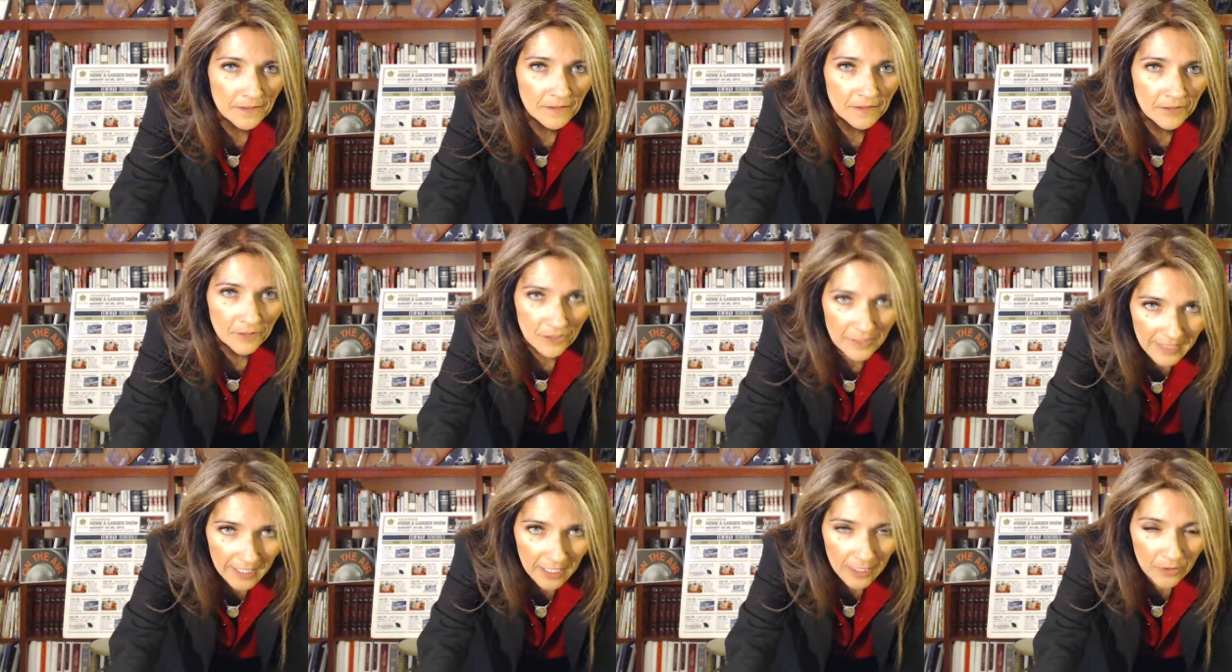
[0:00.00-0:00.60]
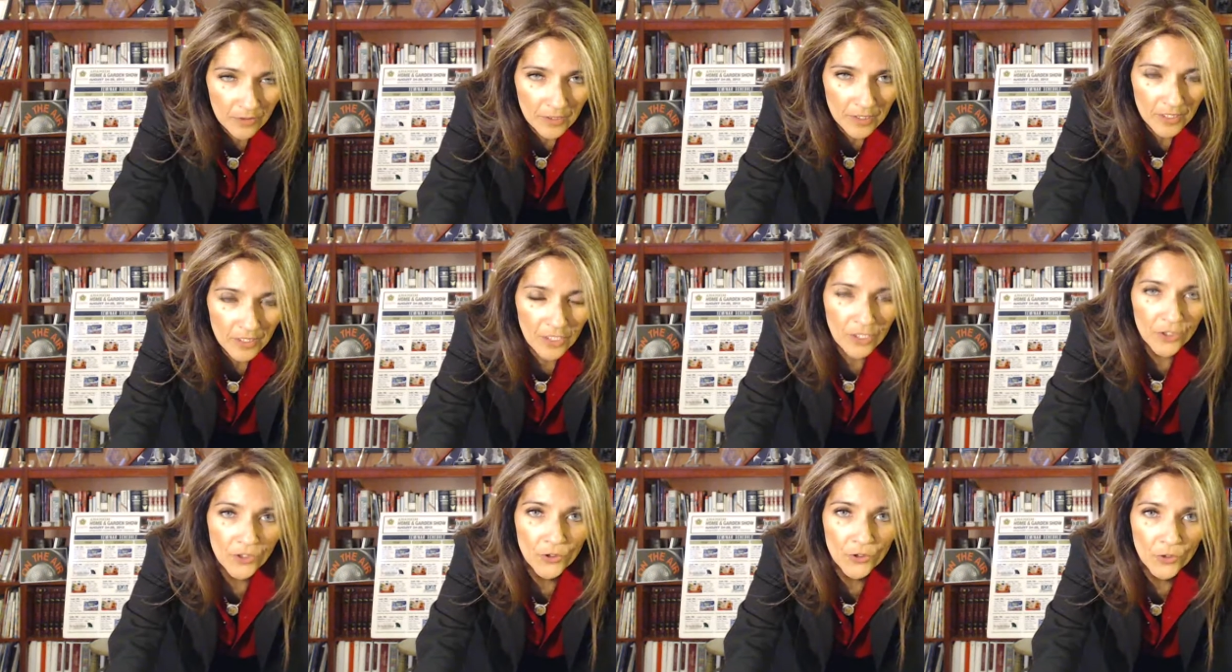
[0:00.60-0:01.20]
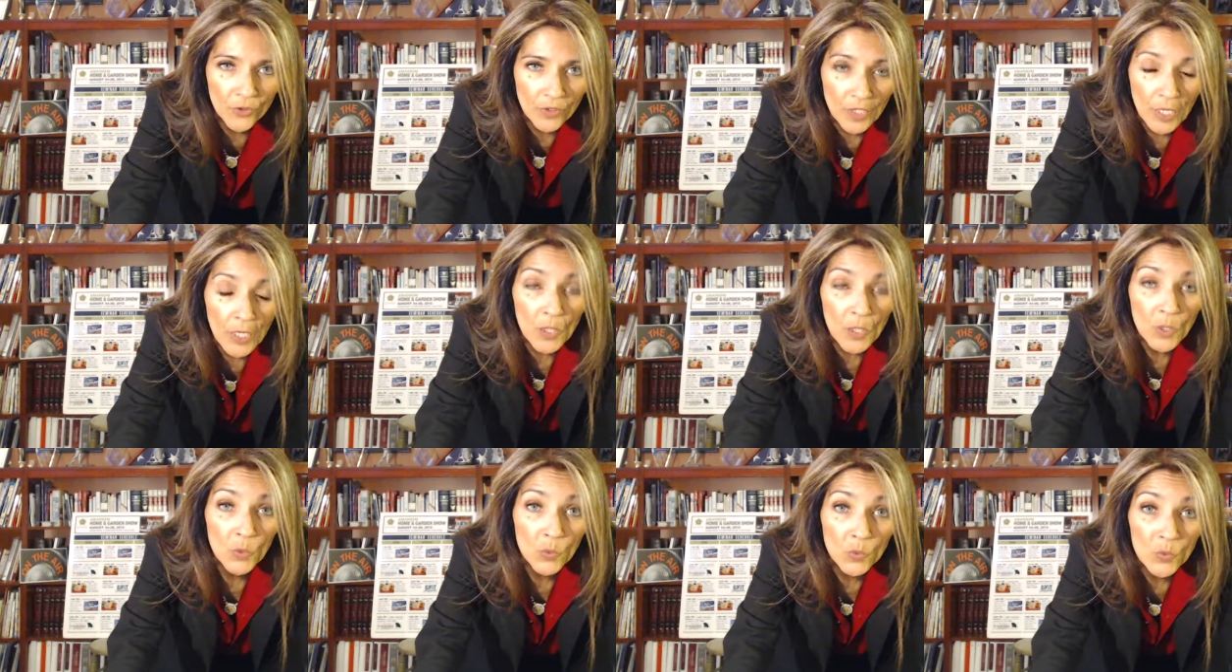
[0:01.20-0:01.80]
So now you're
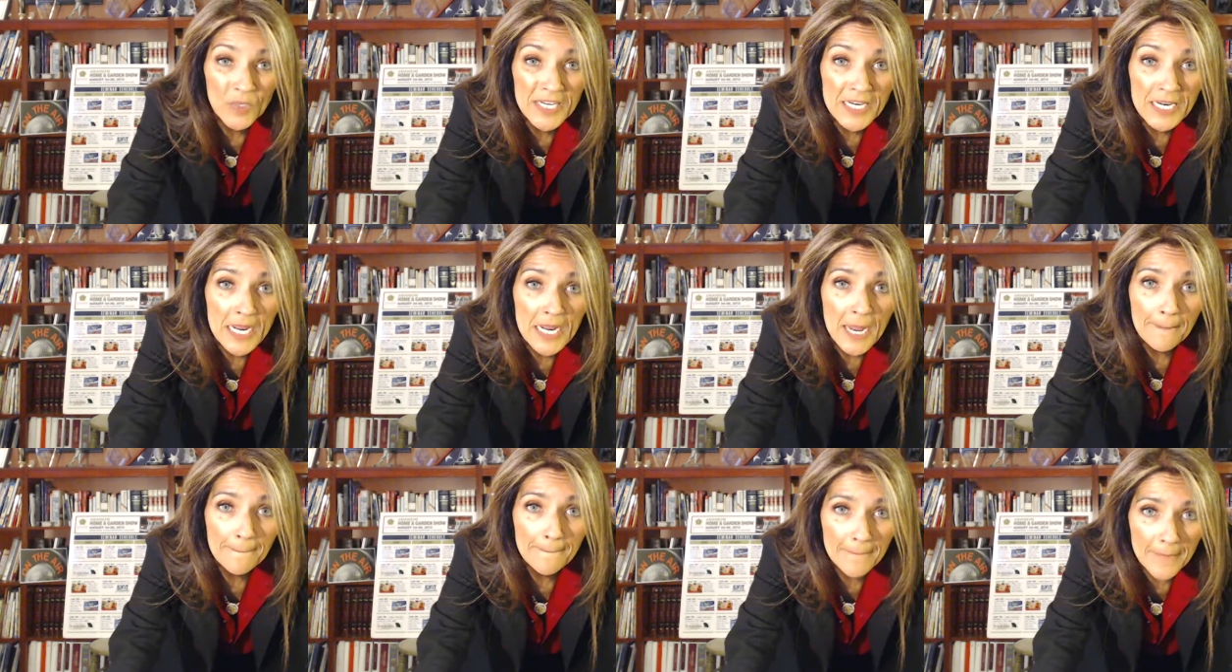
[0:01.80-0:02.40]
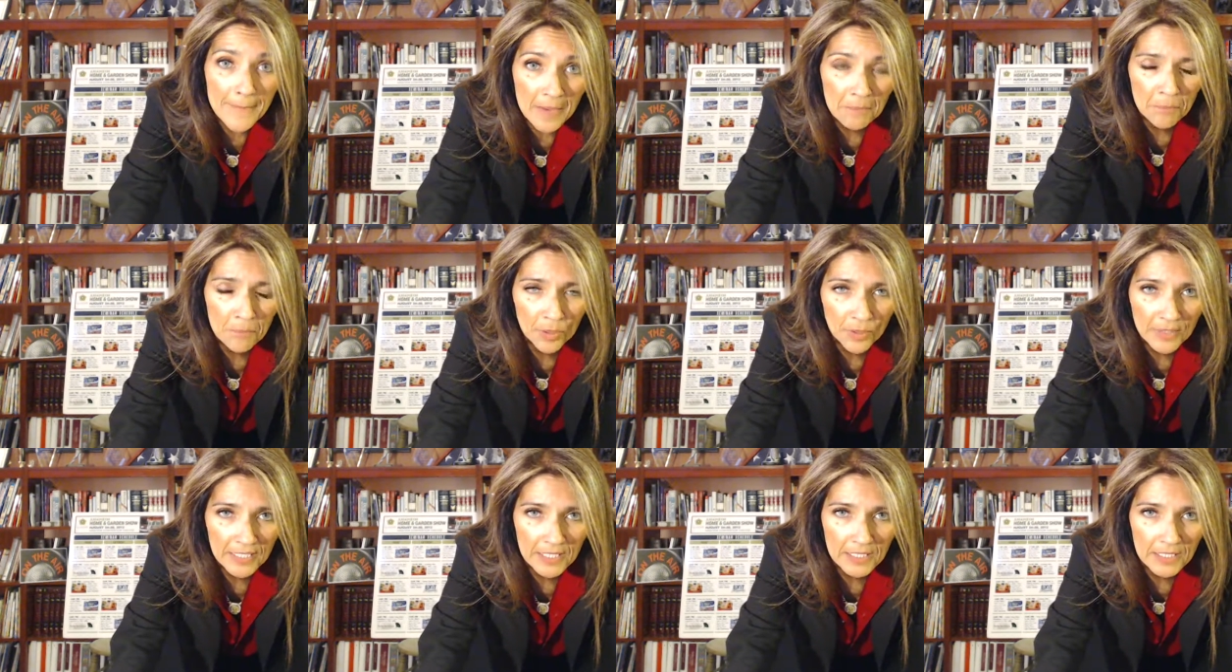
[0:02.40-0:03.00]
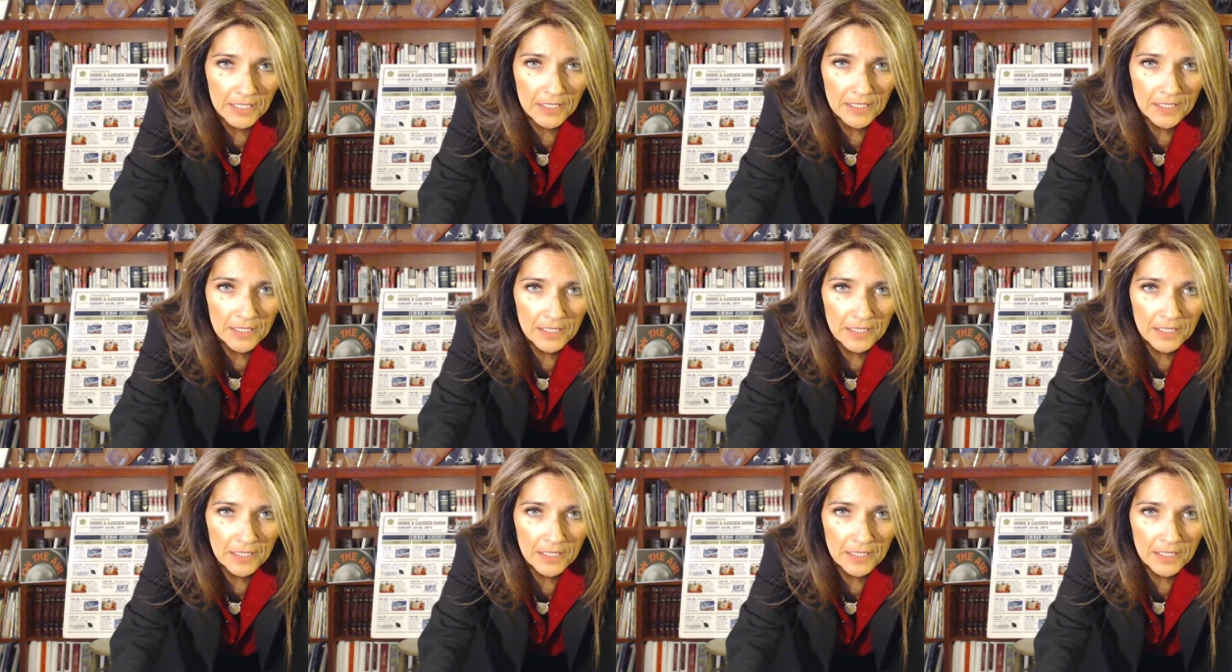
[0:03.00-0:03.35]
remembering.